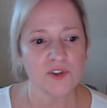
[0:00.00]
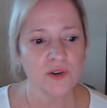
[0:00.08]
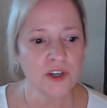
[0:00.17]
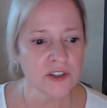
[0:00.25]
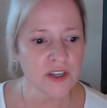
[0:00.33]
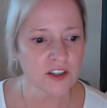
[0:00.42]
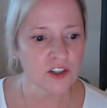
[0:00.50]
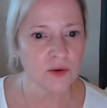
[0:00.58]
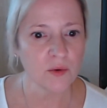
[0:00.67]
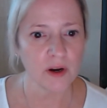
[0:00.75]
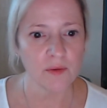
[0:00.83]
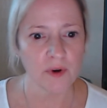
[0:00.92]
So here's actually
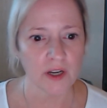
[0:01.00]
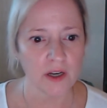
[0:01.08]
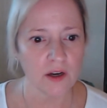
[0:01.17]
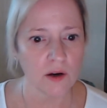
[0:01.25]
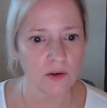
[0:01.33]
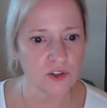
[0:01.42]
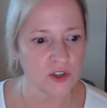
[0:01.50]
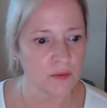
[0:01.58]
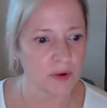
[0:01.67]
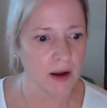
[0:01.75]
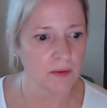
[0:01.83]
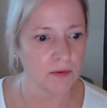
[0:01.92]
where I want to go to the
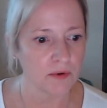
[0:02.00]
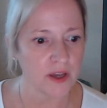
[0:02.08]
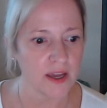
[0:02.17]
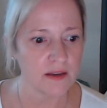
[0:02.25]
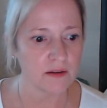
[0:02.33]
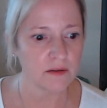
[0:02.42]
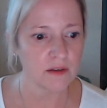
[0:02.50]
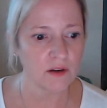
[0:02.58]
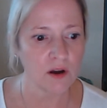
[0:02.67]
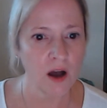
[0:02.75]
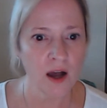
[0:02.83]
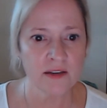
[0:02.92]
probable
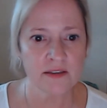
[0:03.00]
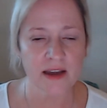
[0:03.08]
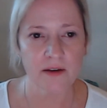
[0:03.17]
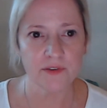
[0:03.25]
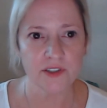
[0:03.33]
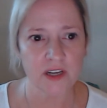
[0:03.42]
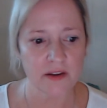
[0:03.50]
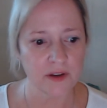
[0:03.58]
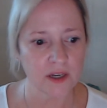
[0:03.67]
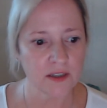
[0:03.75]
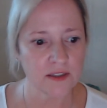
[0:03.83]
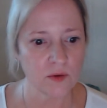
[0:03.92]
cause
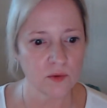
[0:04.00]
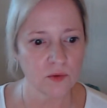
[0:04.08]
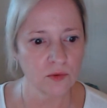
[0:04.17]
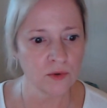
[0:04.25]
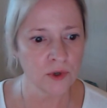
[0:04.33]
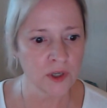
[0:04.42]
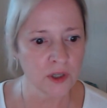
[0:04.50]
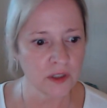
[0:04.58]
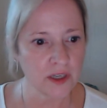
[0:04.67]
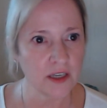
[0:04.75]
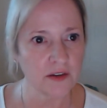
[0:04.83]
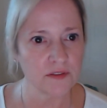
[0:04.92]
affidavit because it
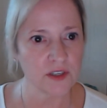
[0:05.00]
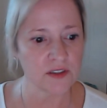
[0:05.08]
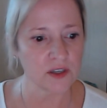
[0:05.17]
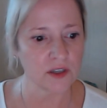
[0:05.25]
really gives us a